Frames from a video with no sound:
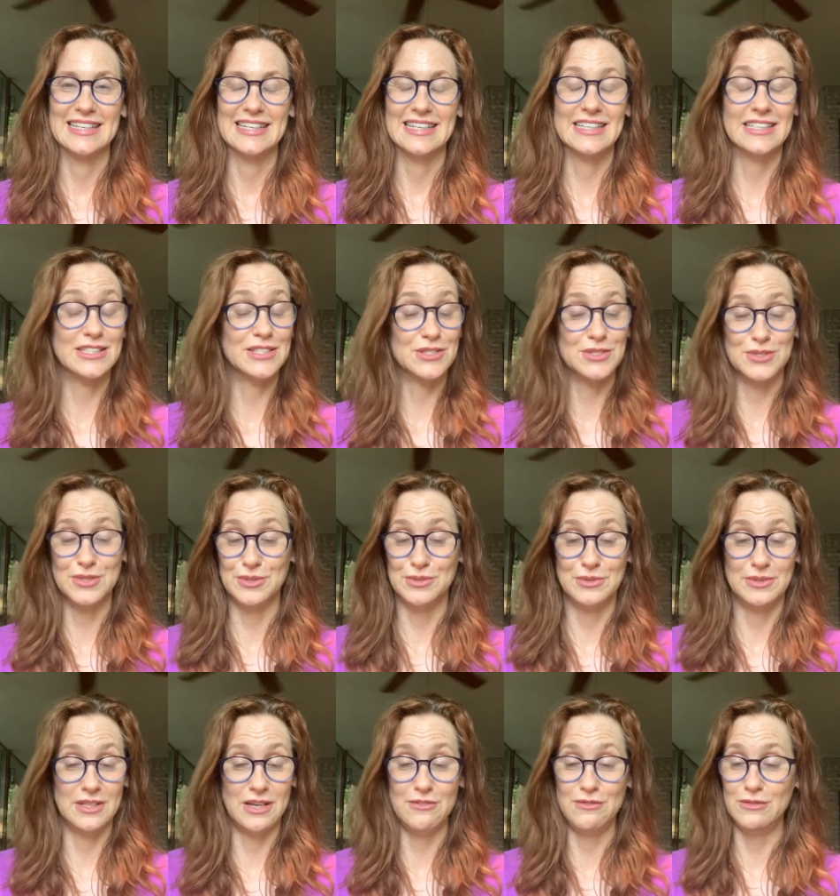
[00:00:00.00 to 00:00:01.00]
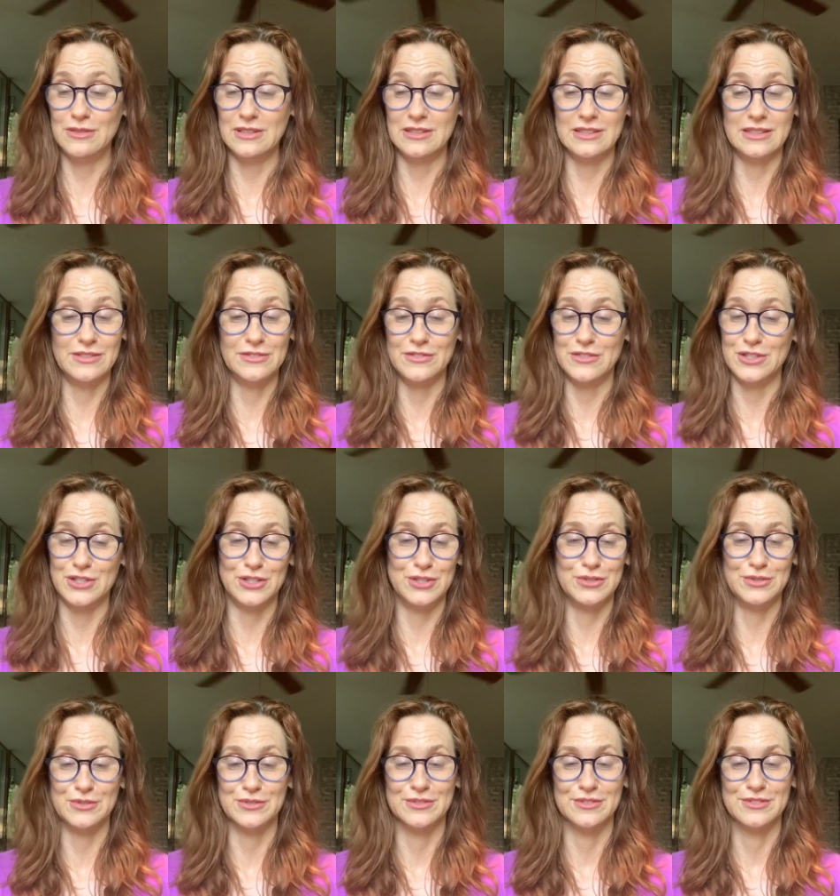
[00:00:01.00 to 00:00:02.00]
It's true, love will lift
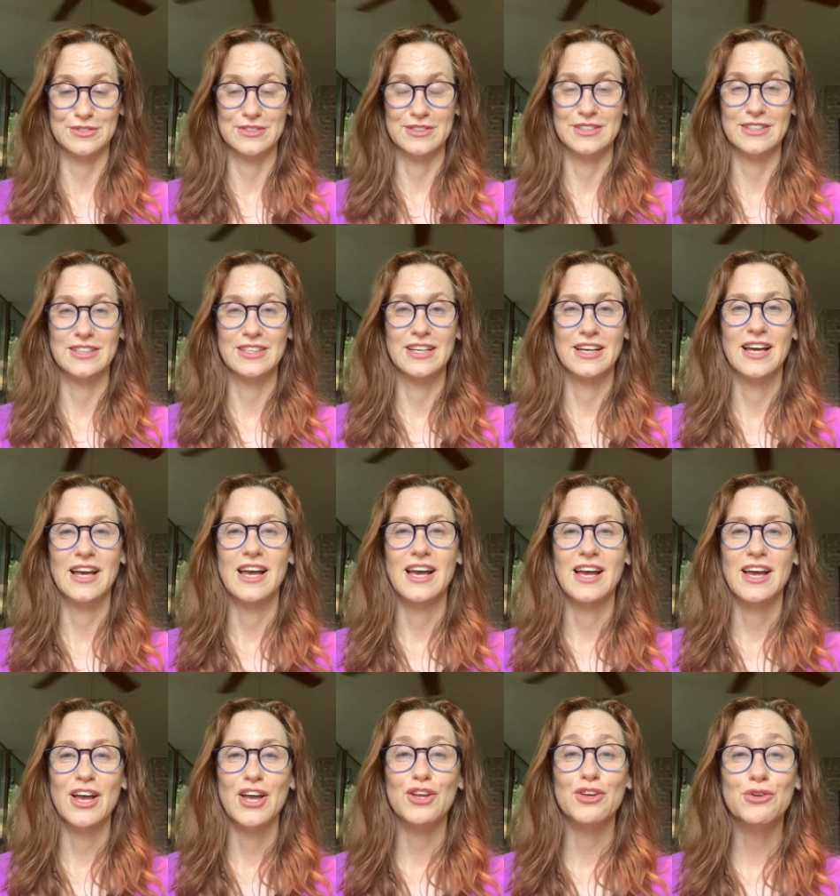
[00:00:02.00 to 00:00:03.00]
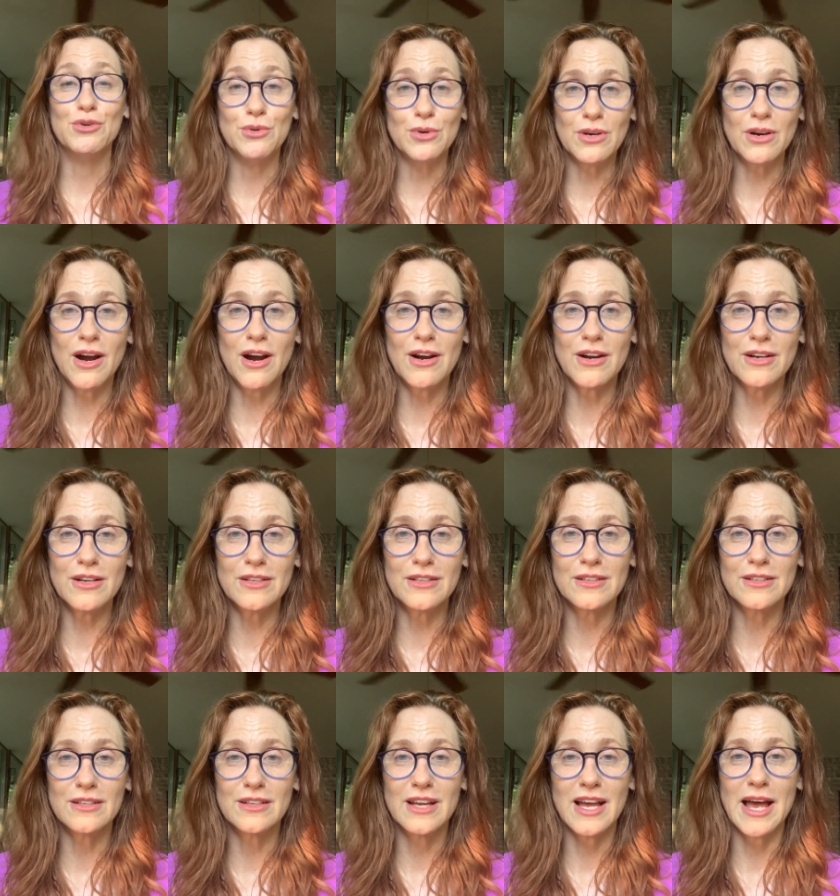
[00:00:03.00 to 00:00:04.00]
you. Your
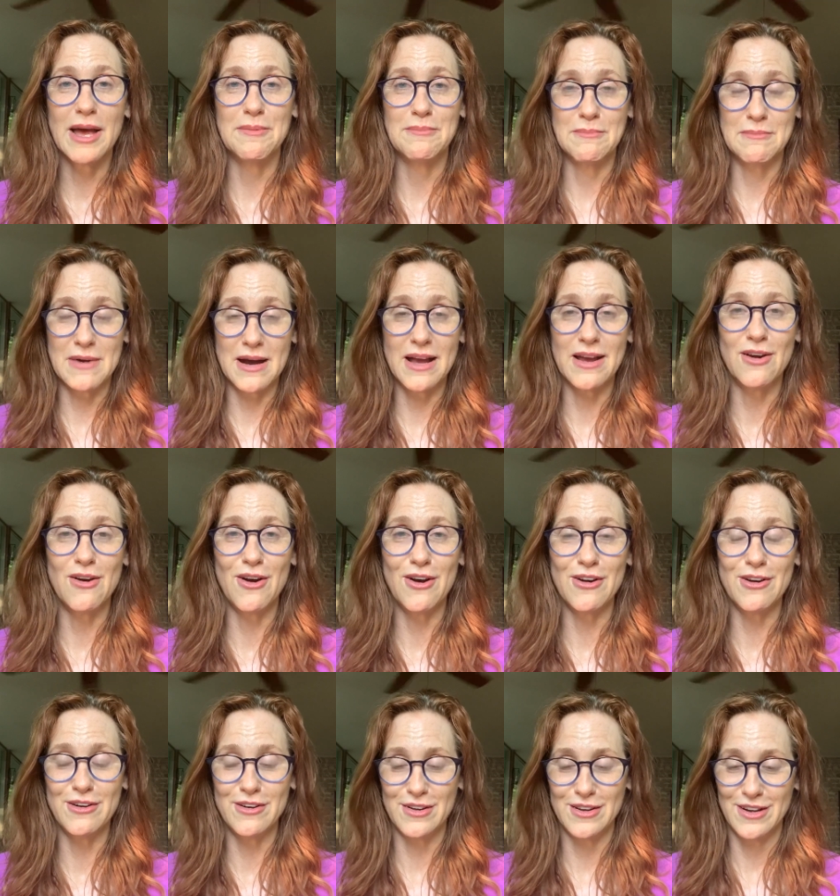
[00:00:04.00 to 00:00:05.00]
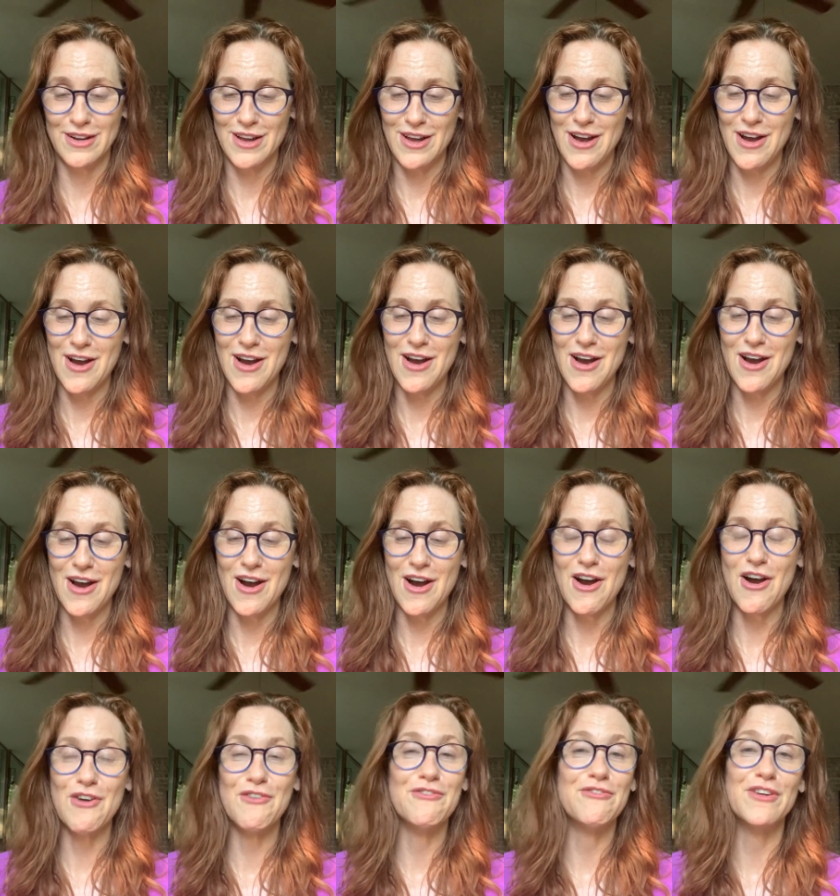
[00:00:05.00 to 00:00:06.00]
heart and my heart
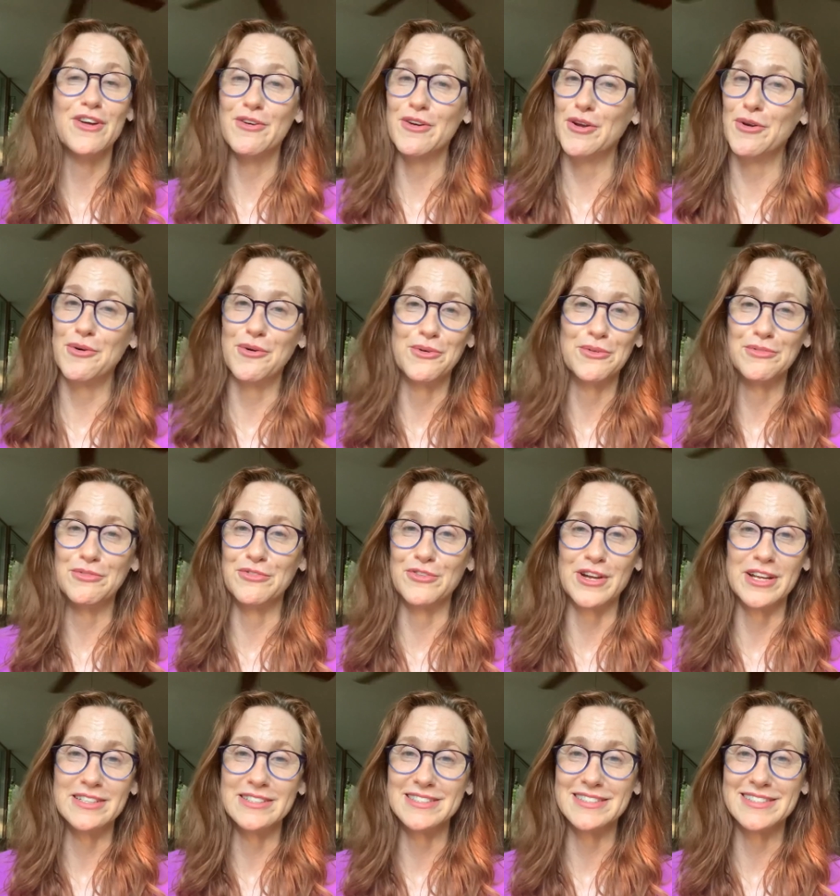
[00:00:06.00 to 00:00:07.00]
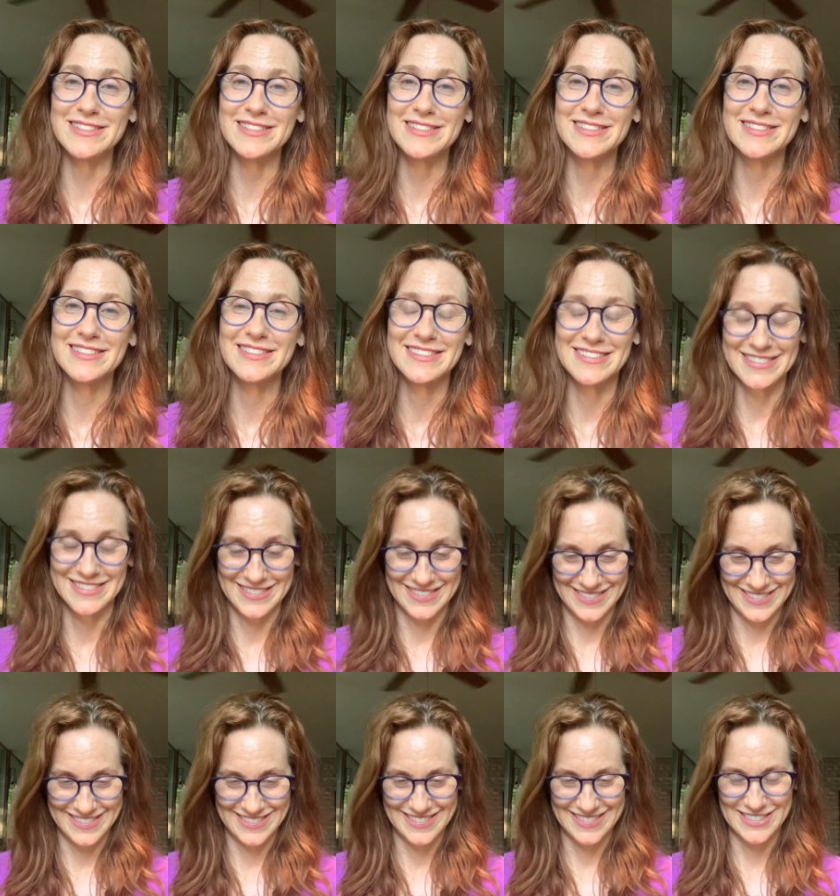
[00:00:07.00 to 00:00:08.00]
are very old friends.
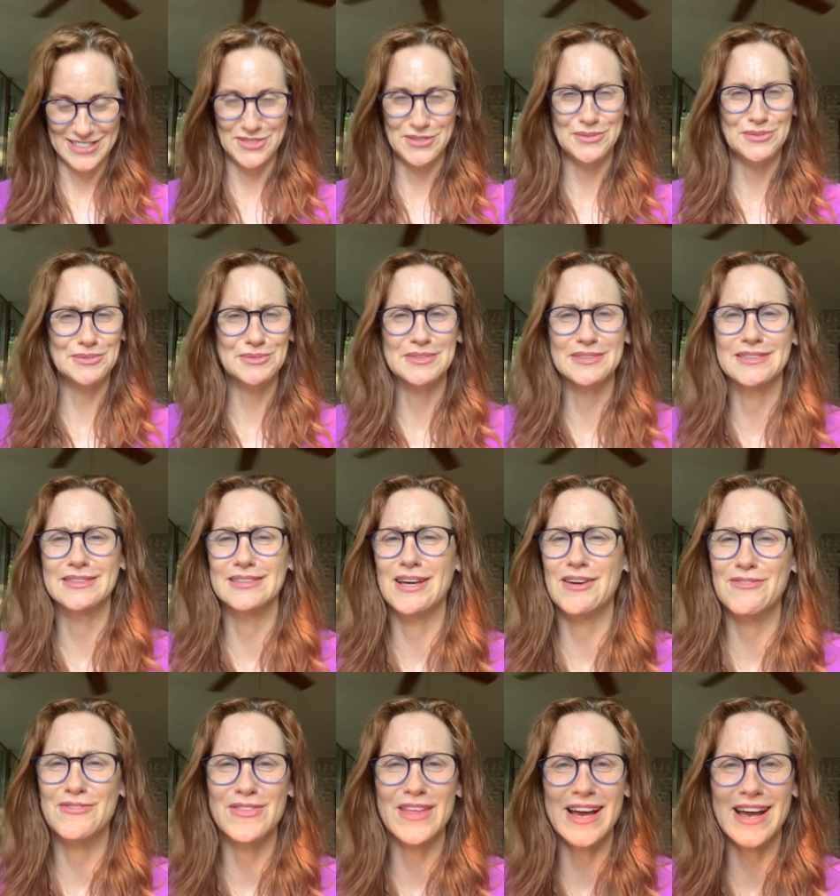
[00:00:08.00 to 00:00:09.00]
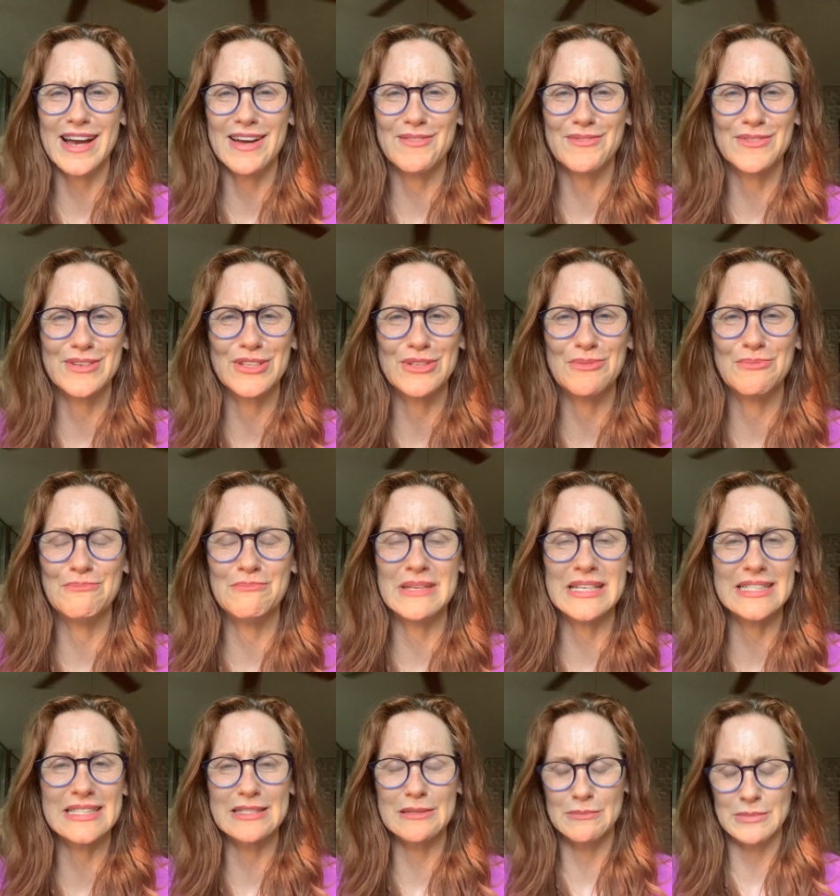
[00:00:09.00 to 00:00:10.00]
Don't you love that when you
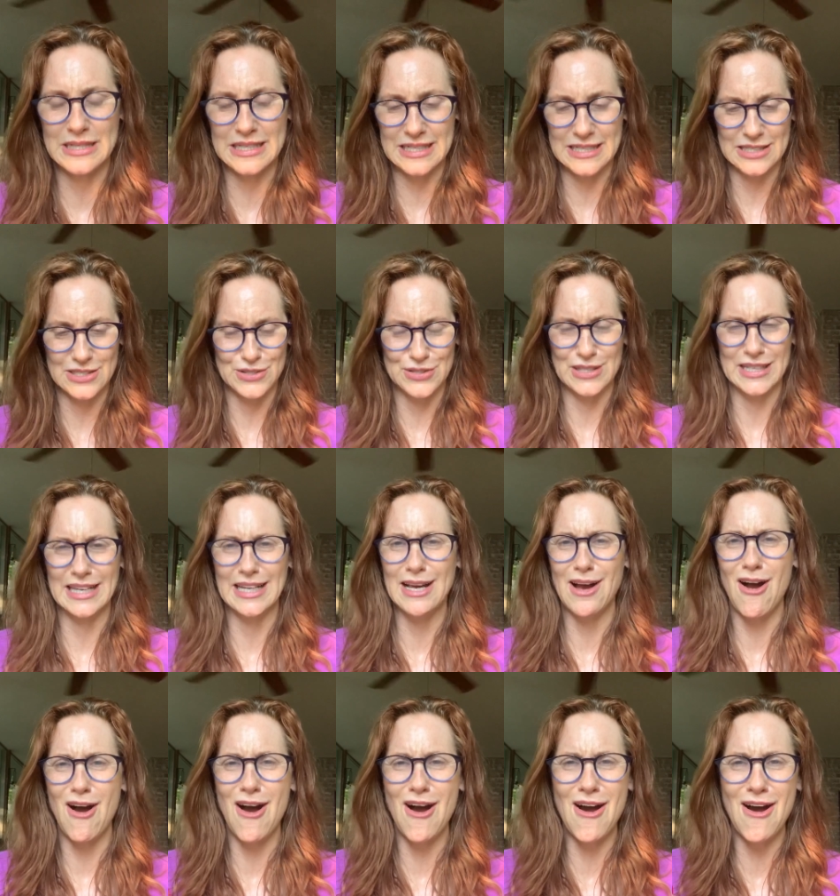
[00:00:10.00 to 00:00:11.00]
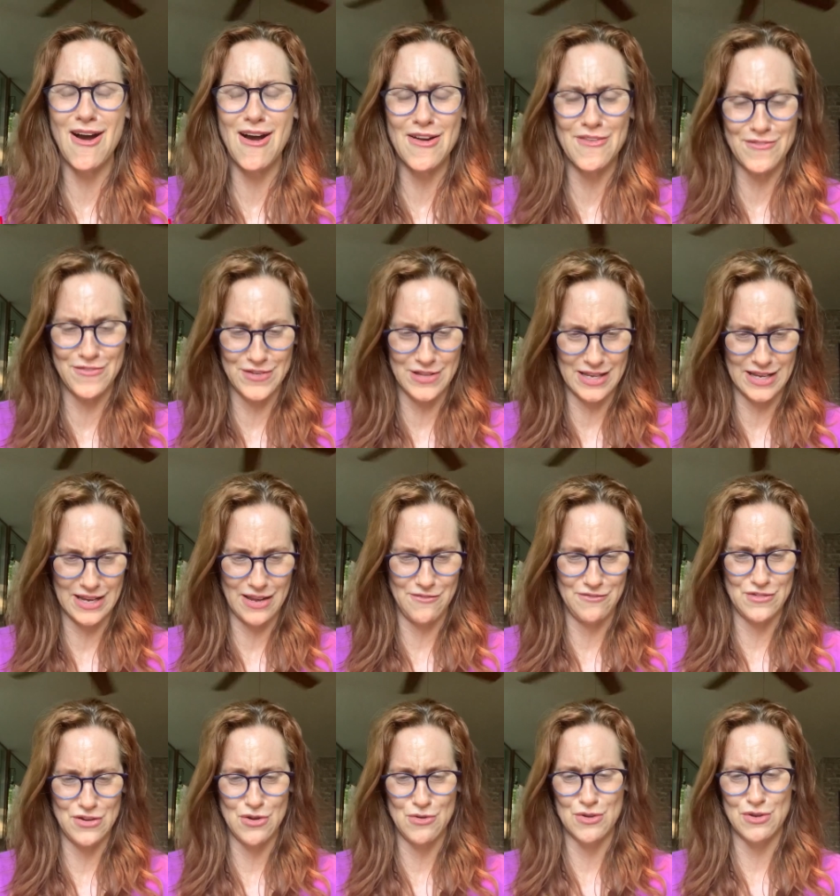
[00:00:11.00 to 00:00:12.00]
meet somebody and you're like, oh, I feel like I've
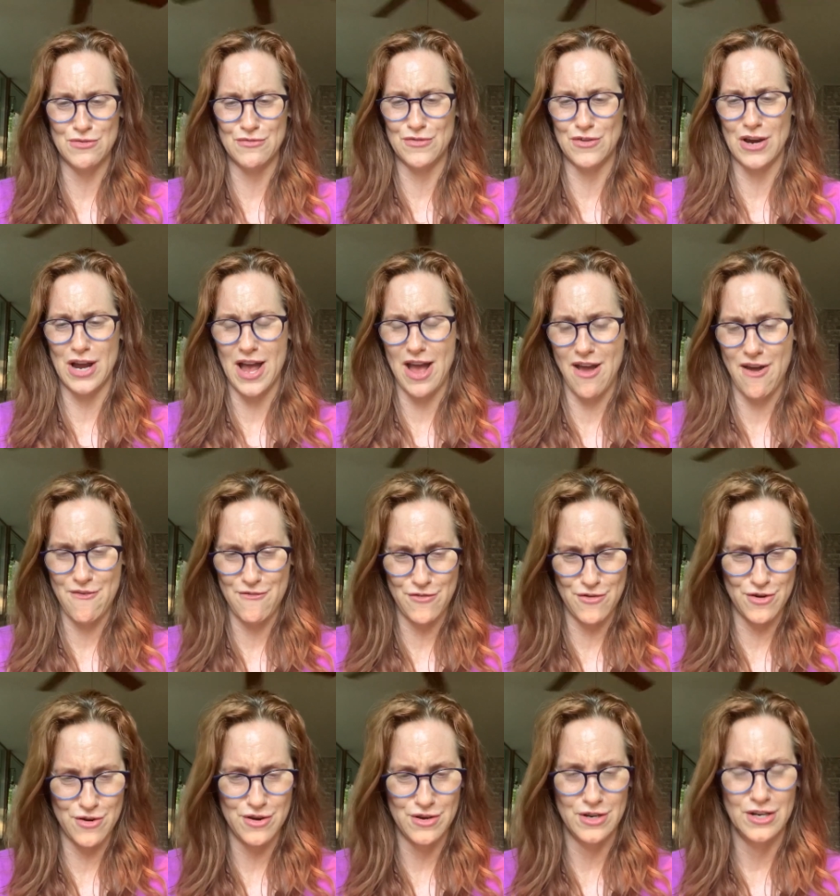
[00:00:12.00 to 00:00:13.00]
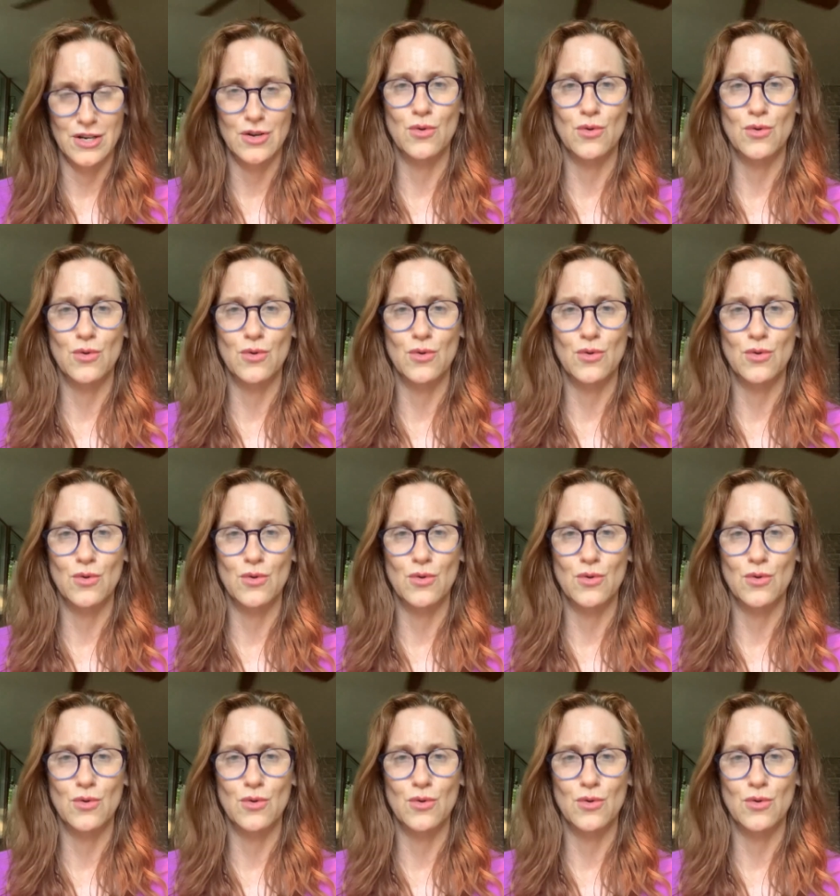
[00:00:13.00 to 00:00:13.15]
known you forever?